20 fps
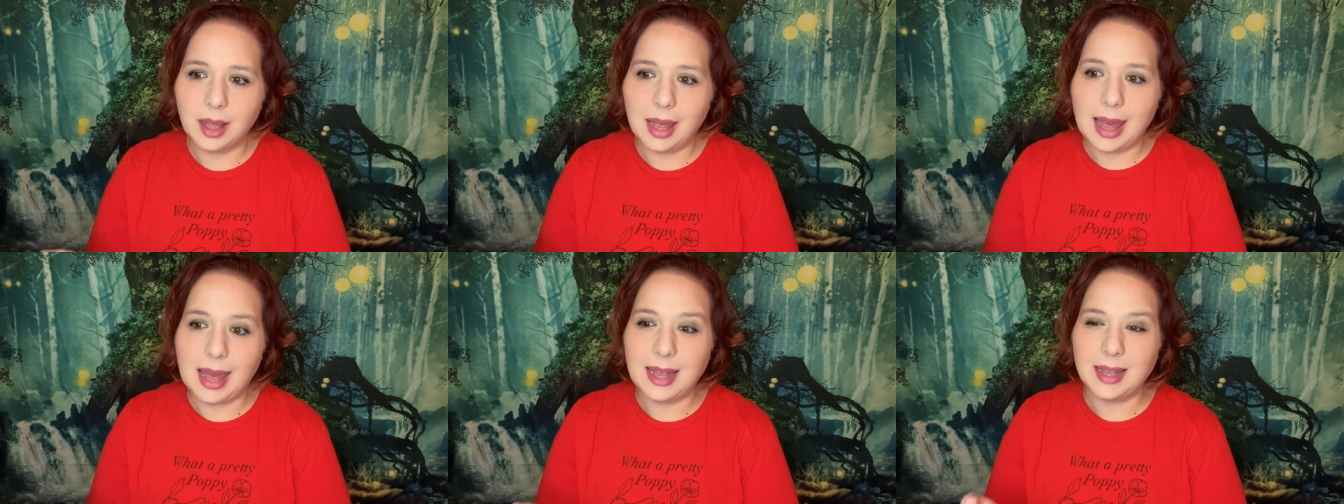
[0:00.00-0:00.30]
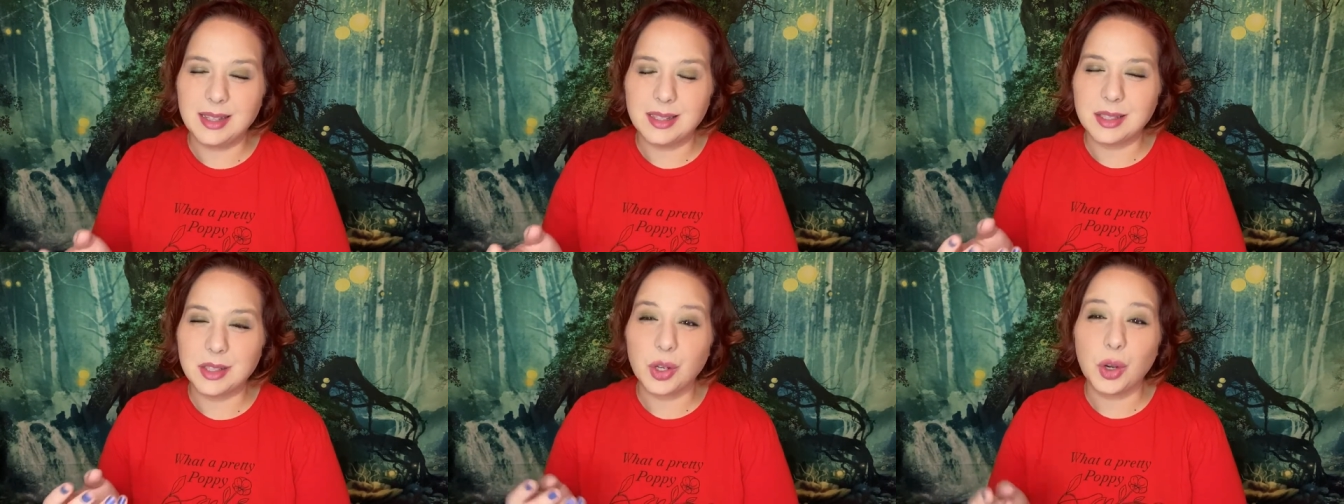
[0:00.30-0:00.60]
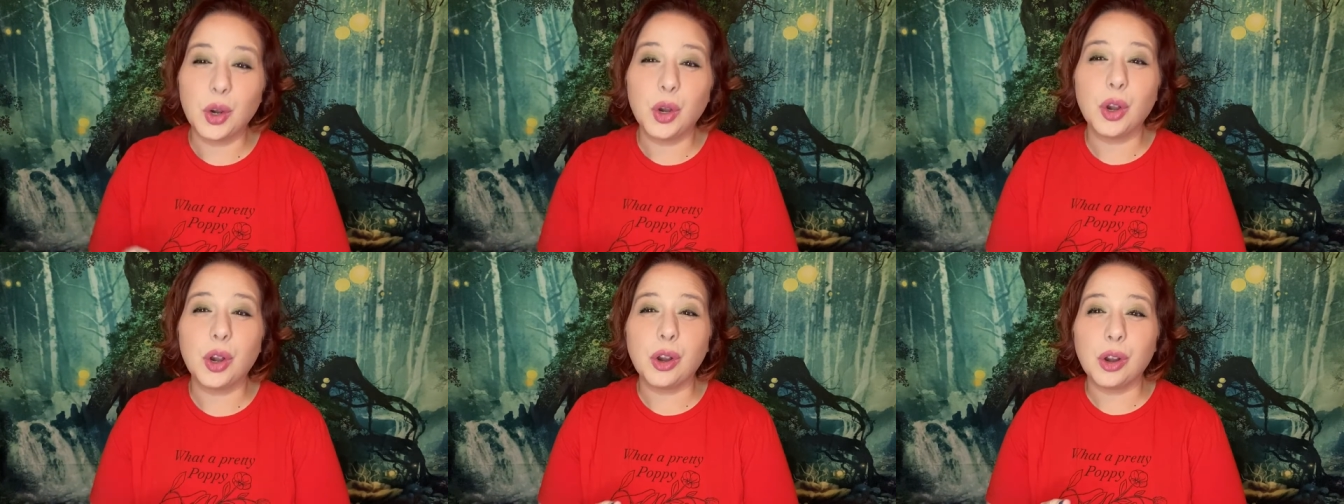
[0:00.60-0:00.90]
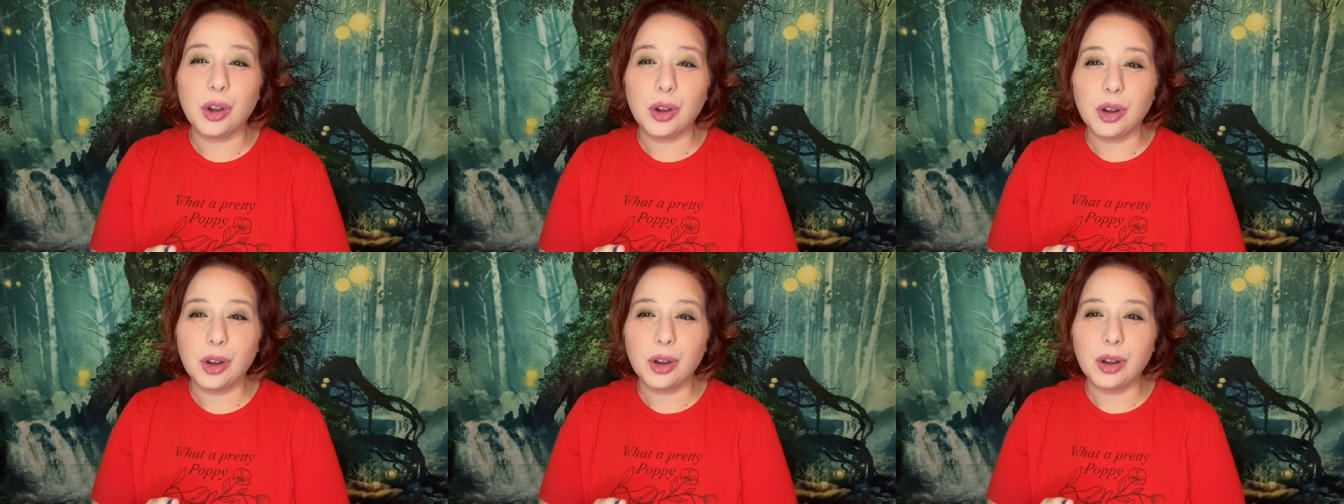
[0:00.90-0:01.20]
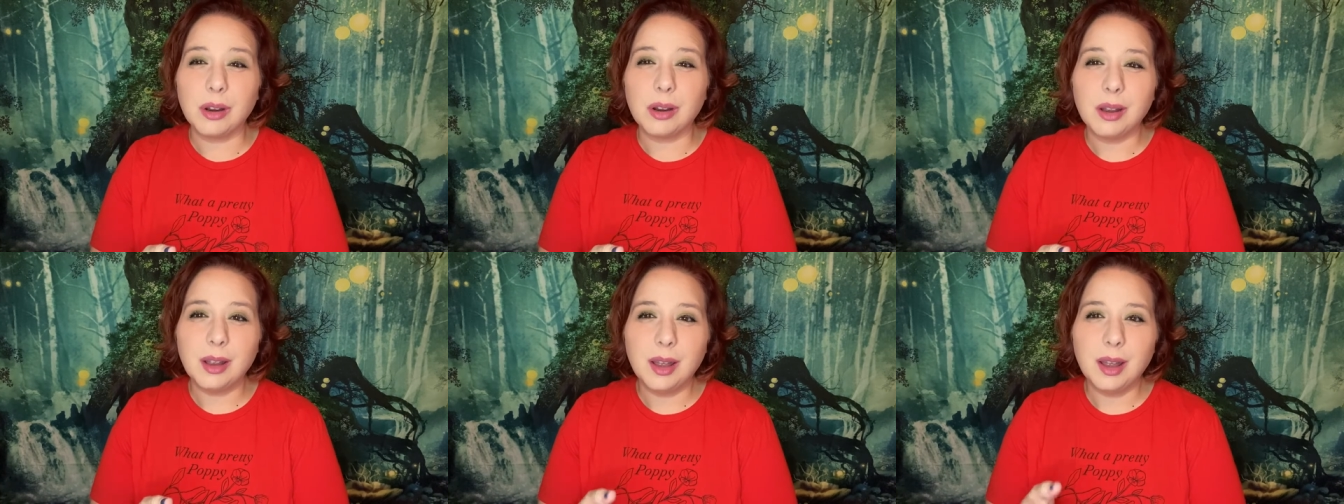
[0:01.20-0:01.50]
as
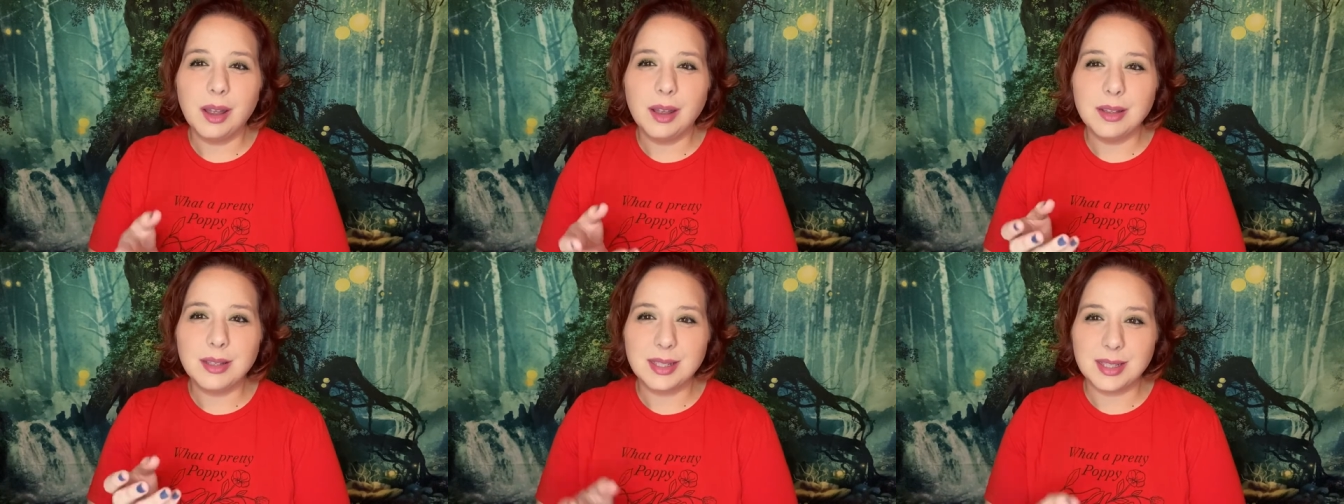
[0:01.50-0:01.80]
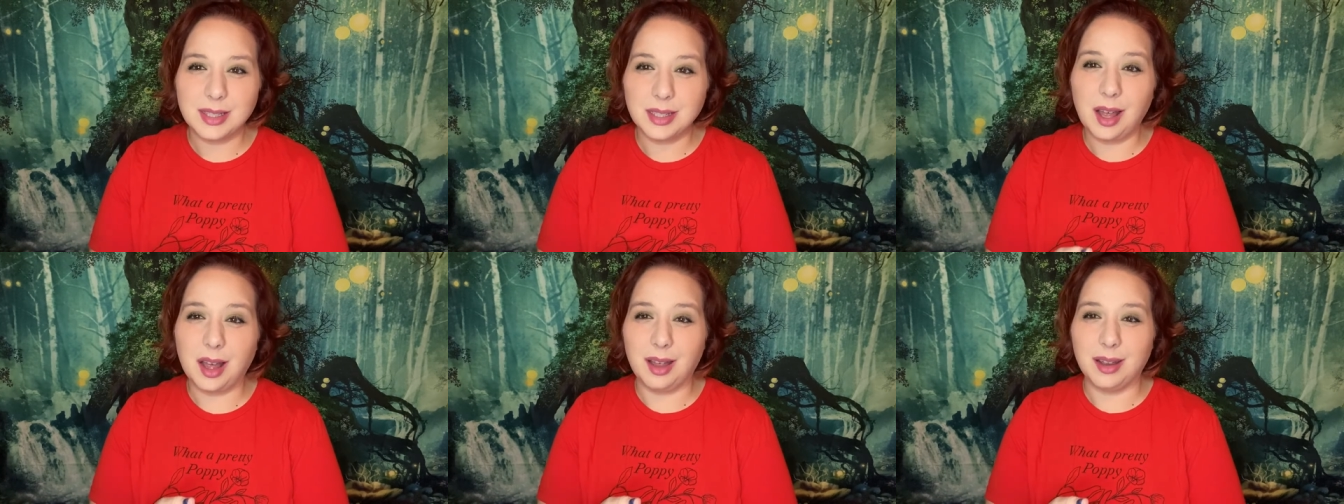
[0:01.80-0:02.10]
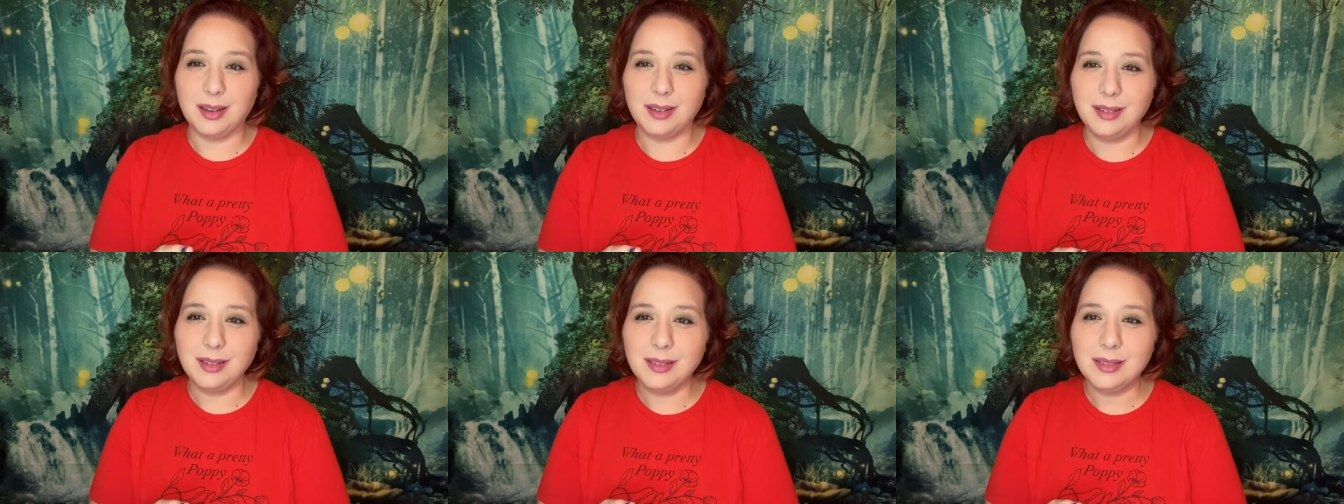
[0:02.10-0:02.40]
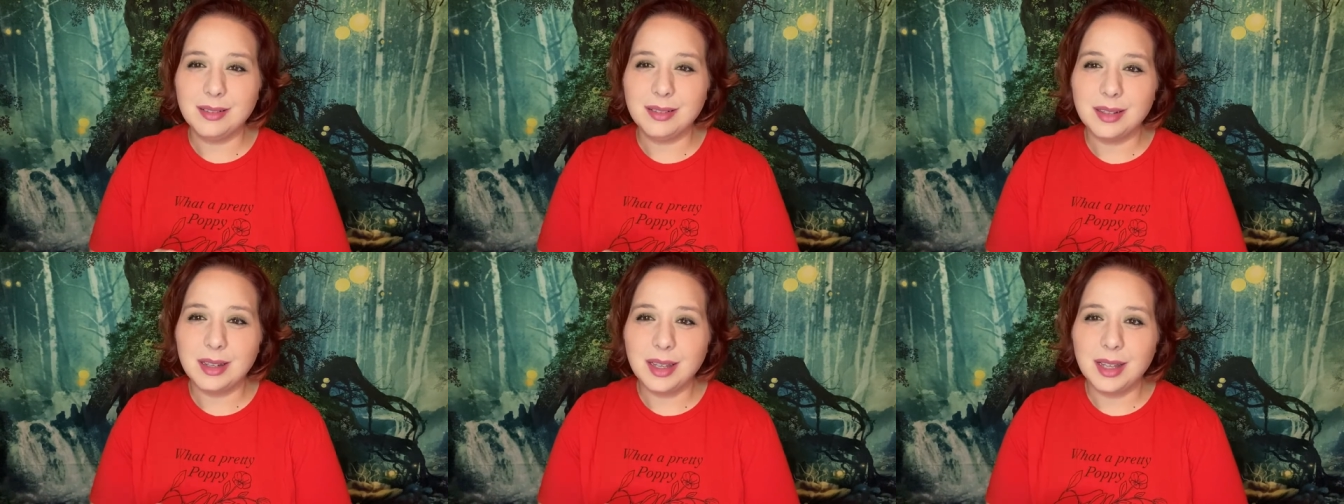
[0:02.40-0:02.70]
her son,